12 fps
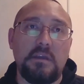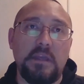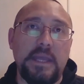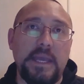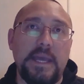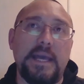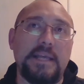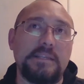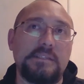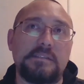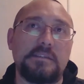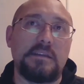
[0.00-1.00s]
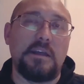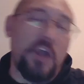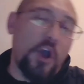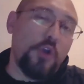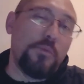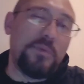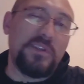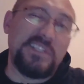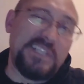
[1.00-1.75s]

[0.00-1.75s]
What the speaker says: it as an open